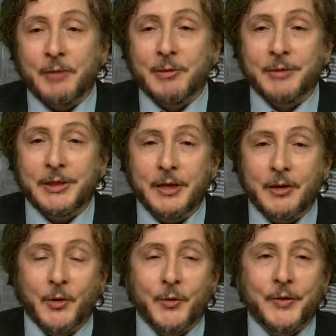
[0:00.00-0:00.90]
you probably
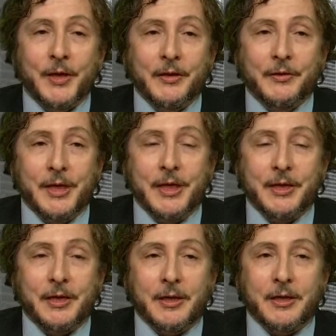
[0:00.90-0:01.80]
know,
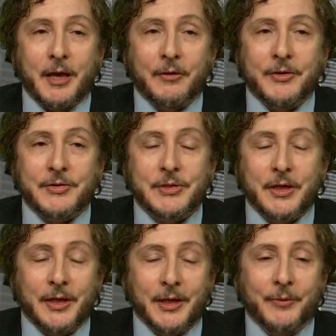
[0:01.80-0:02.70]
the current
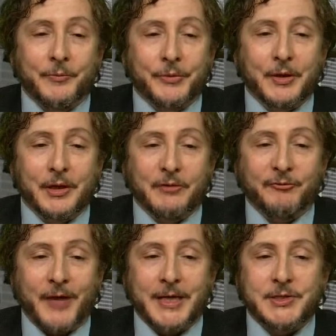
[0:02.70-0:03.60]

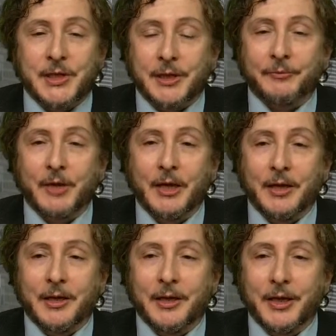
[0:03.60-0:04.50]
fighting
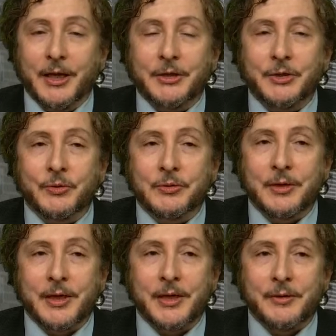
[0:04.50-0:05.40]
in
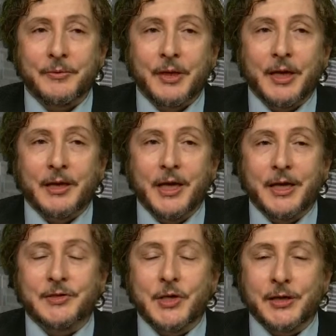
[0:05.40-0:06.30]
Ukraine,
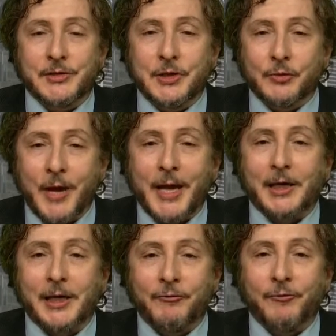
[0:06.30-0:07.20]
it
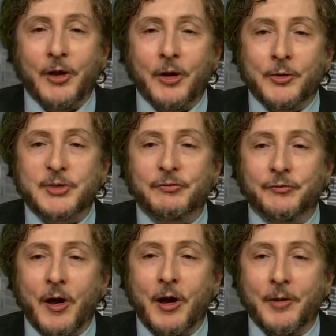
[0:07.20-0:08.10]
directly flows
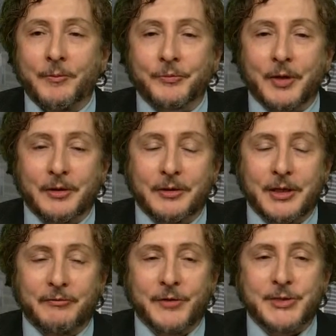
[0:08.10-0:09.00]
from
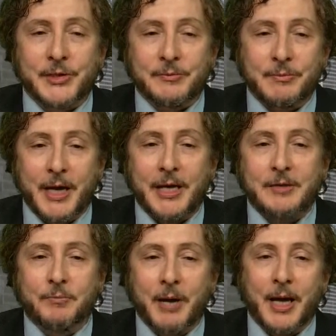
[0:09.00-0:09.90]
the visit
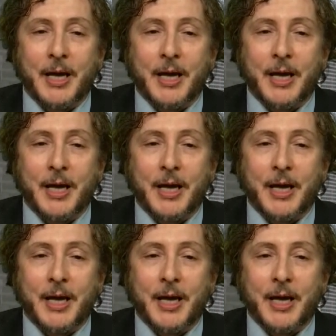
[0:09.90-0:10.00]
made